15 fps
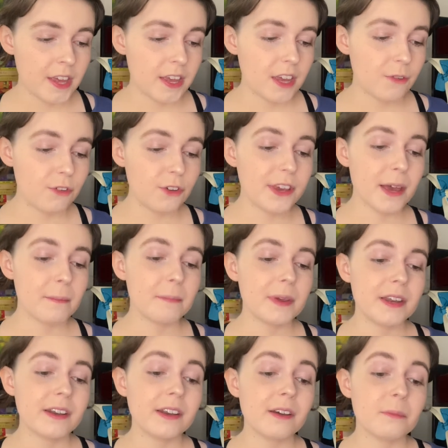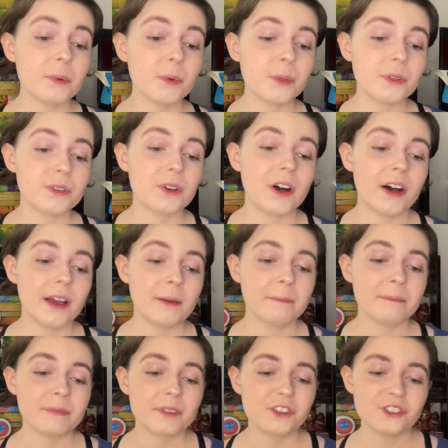If you get beaten up all the
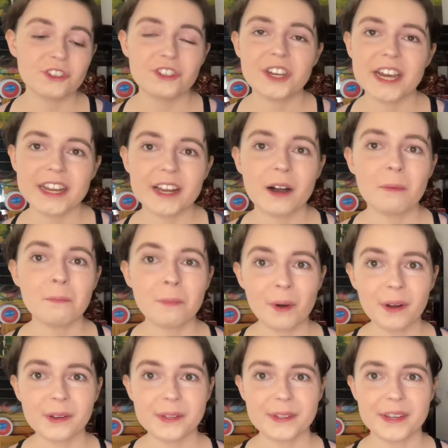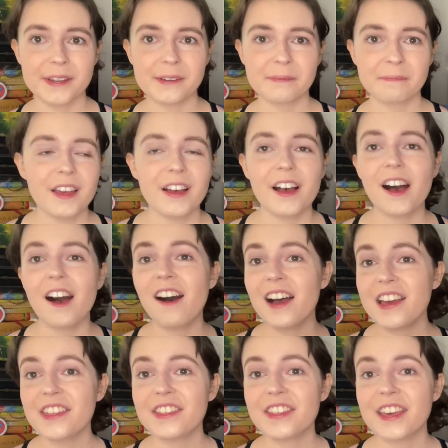time, you should take up boxing.
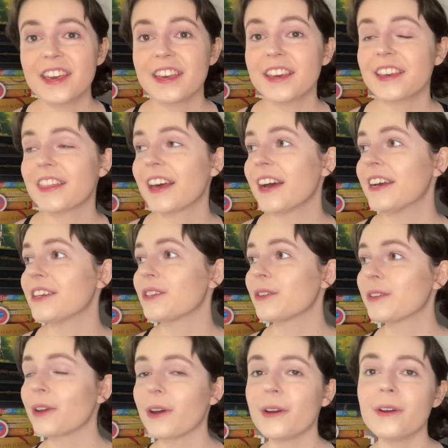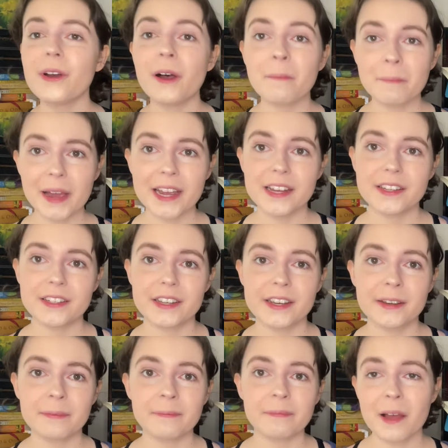I think that is so
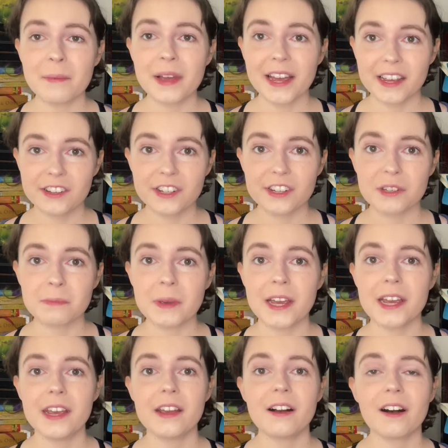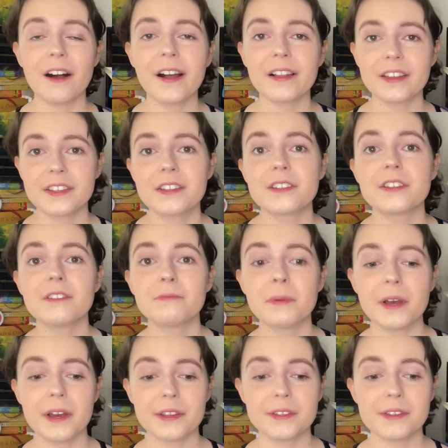amazing. I'm a HSP, a highly sensitive
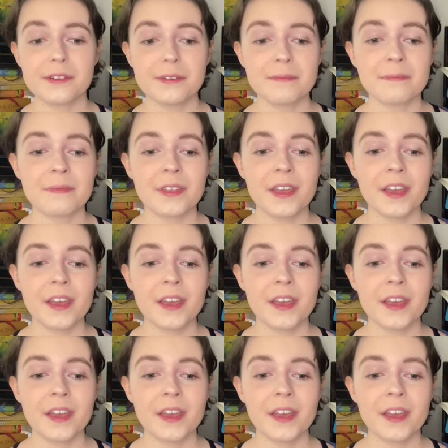person,